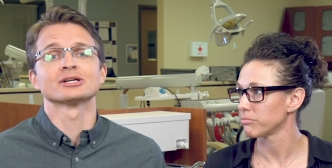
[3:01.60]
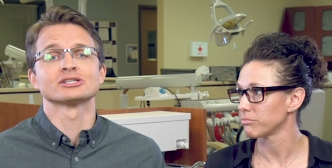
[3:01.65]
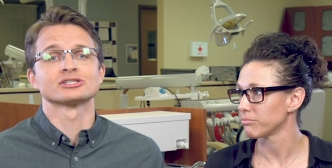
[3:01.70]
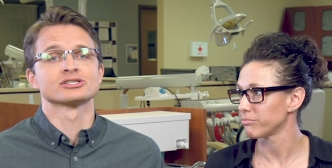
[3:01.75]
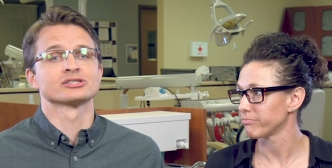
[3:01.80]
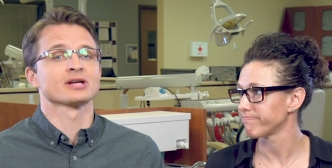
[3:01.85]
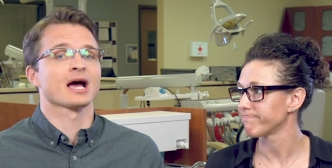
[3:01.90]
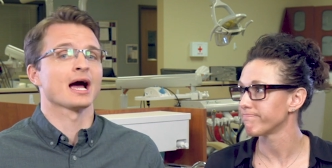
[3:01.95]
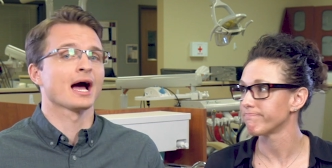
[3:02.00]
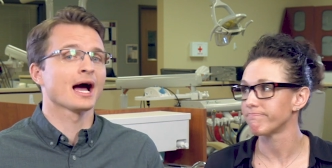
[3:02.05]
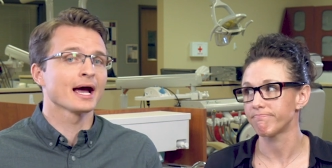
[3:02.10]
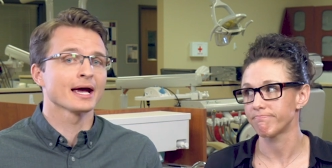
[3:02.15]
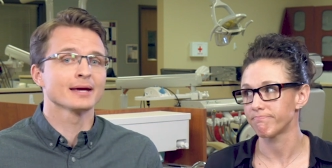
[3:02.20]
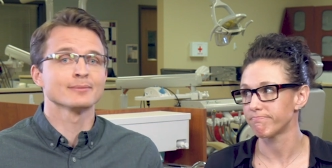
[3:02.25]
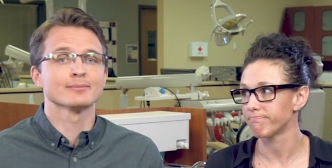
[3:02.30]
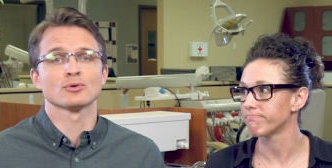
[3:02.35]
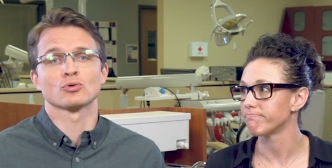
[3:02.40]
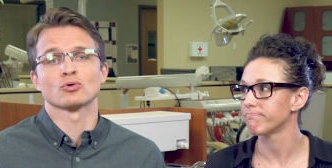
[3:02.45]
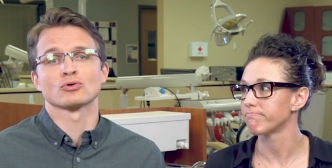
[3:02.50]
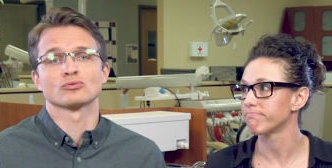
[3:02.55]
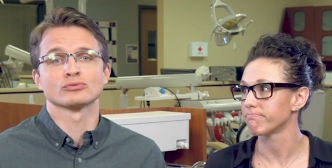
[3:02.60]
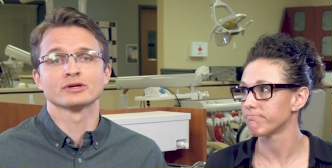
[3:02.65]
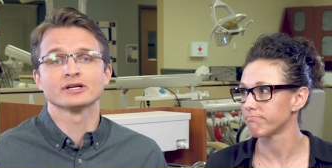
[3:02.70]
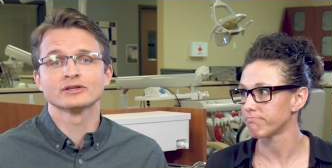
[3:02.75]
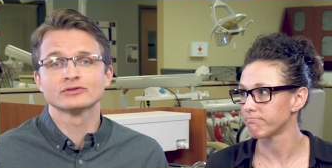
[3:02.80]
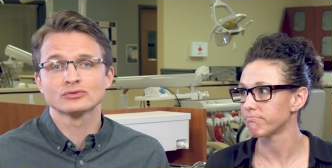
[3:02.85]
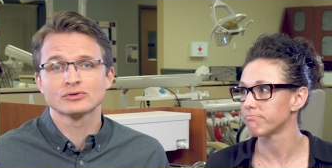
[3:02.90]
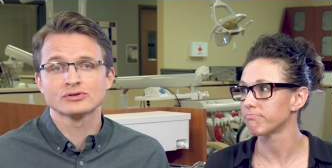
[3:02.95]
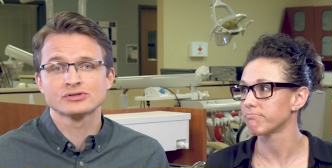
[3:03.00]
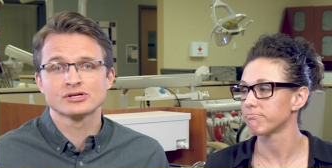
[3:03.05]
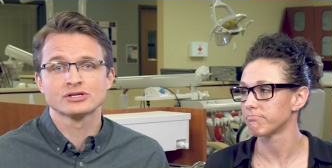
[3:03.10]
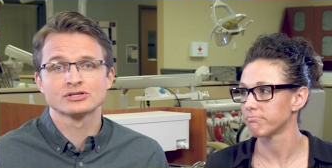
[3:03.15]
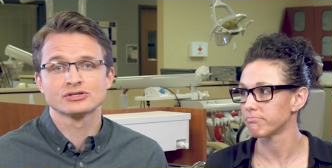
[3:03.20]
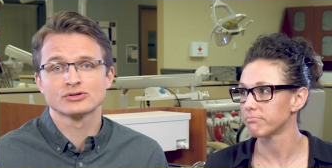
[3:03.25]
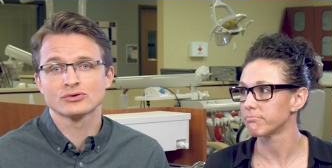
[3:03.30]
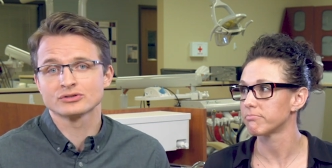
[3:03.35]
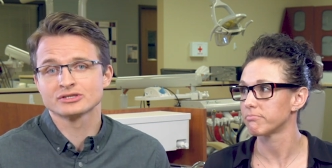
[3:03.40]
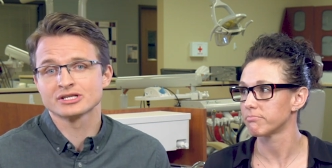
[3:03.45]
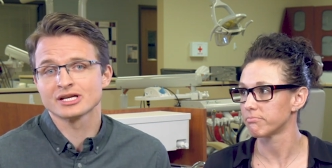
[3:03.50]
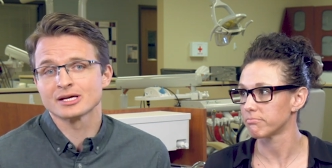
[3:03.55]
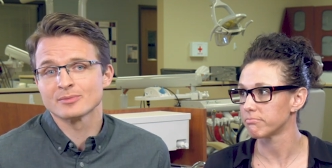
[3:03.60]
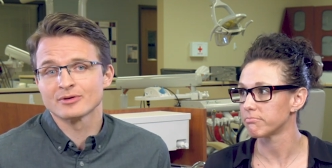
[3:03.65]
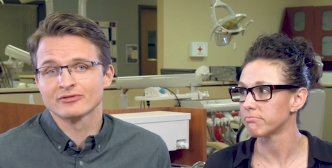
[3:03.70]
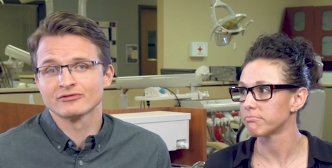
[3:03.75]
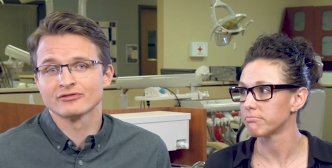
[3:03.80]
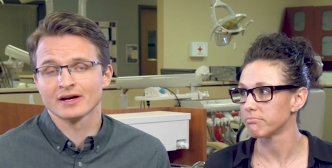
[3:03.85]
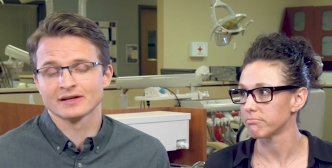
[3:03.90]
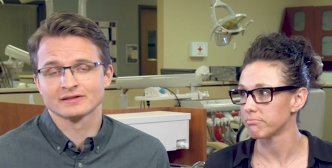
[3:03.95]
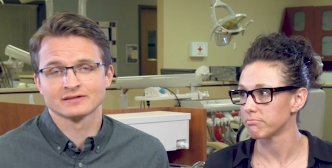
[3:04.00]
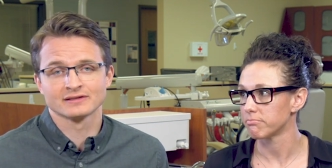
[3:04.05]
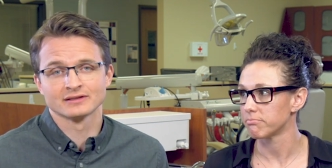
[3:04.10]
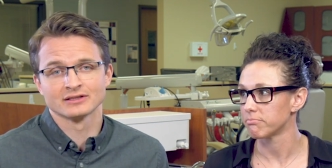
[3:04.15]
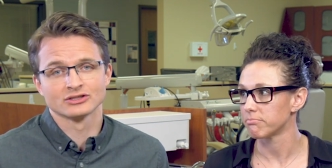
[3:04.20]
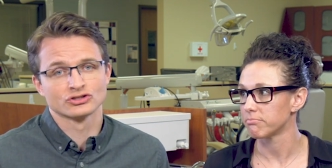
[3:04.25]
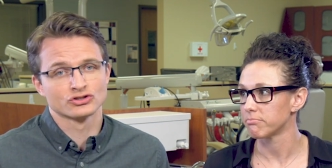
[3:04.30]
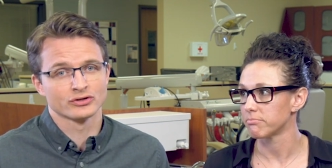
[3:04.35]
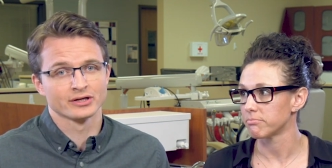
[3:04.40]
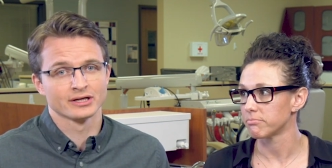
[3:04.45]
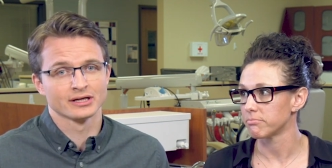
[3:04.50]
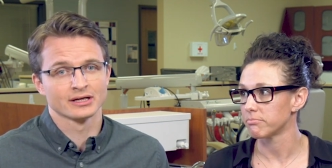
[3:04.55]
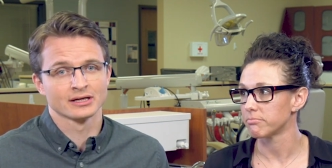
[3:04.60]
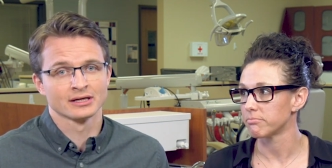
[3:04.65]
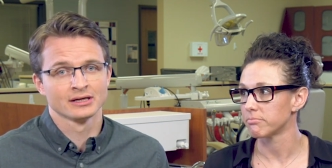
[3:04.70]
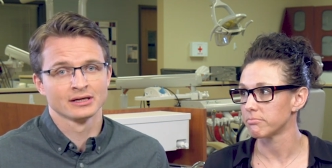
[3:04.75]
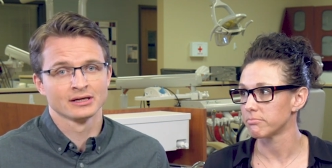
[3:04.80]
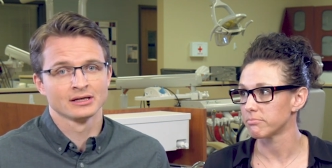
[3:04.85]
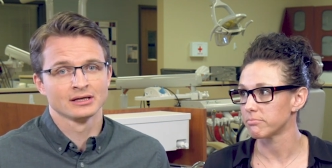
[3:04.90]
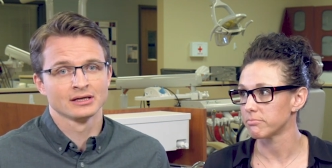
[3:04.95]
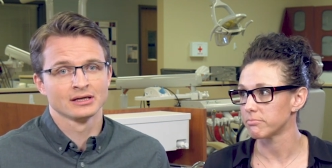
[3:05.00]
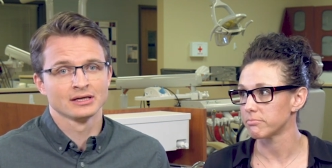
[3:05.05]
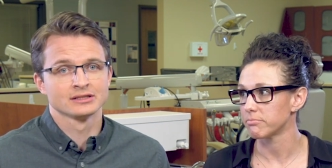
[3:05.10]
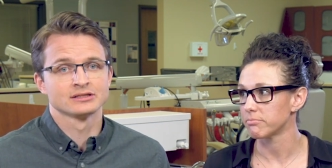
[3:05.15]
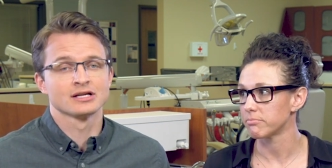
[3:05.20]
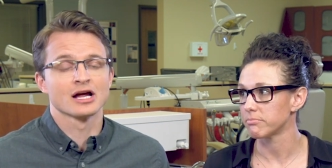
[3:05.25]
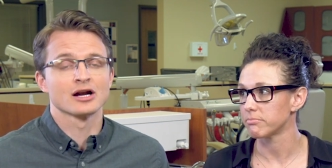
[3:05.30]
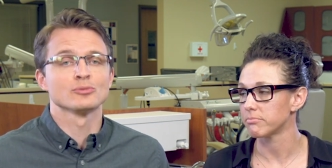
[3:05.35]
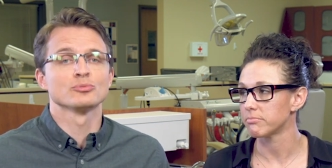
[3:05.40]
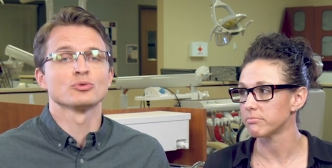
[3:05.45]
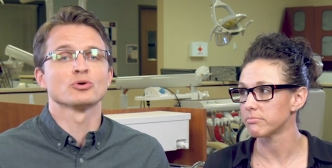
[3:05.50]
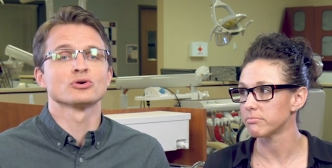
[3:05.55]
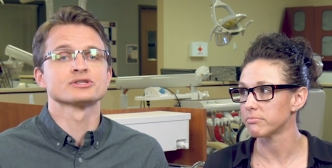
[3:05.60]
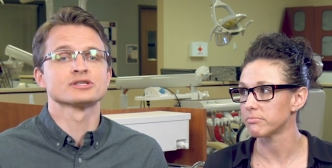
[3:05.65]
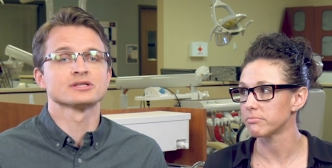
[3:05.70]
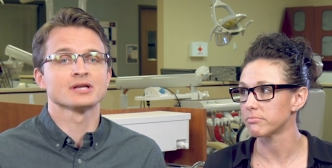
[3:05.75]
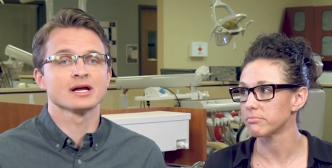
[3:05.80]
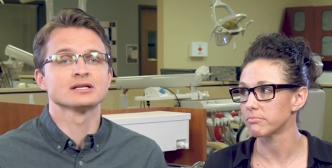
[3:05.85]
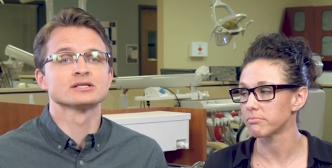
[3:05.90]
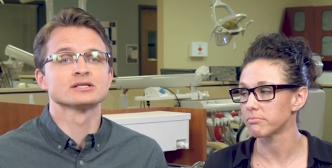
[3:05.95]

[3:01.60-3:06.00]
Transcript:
Speaker 1: much time or resources your team invests into treating. Dental boards and